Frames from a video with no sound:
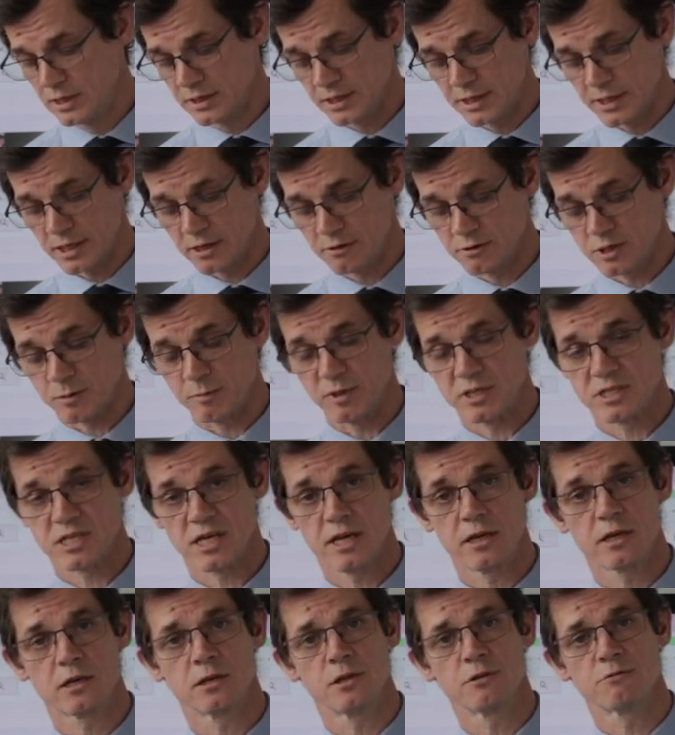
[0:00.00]
they're going to be
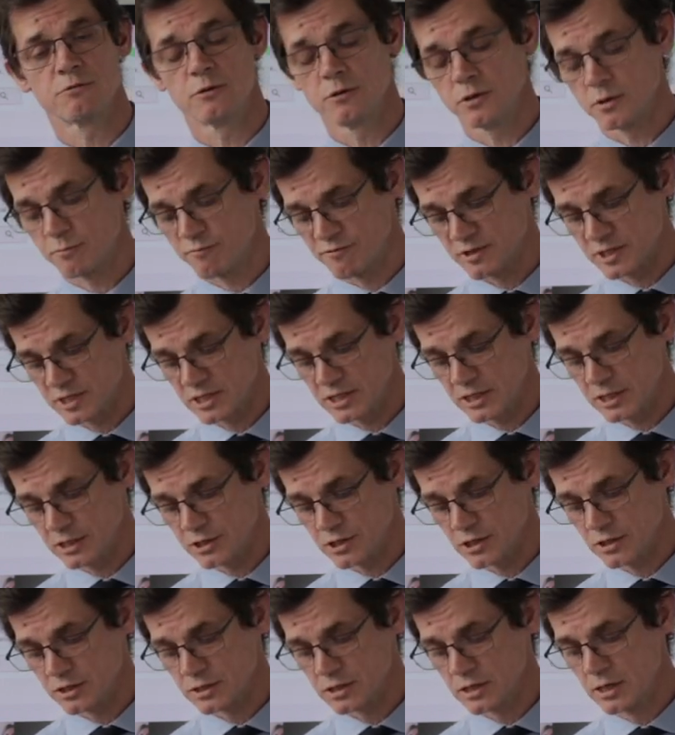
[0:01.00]
taken through the
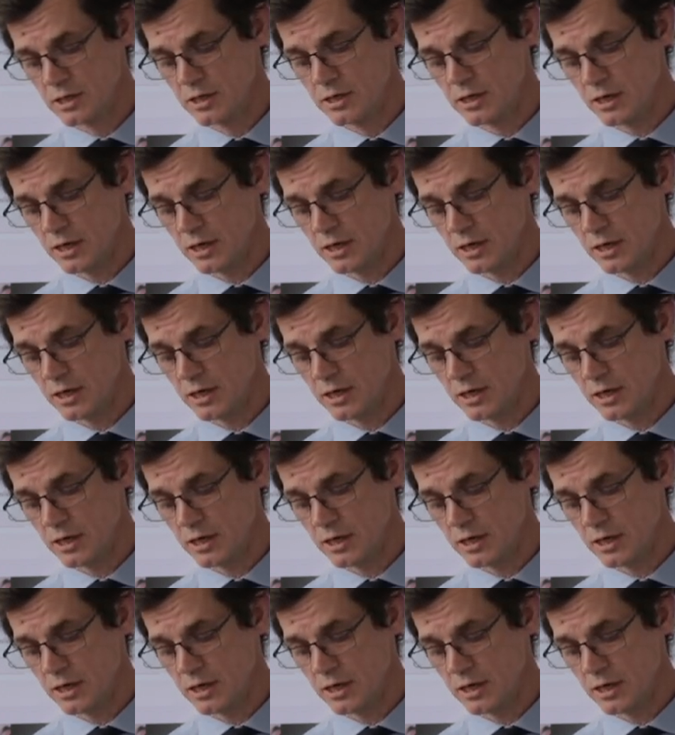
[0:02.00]
procedures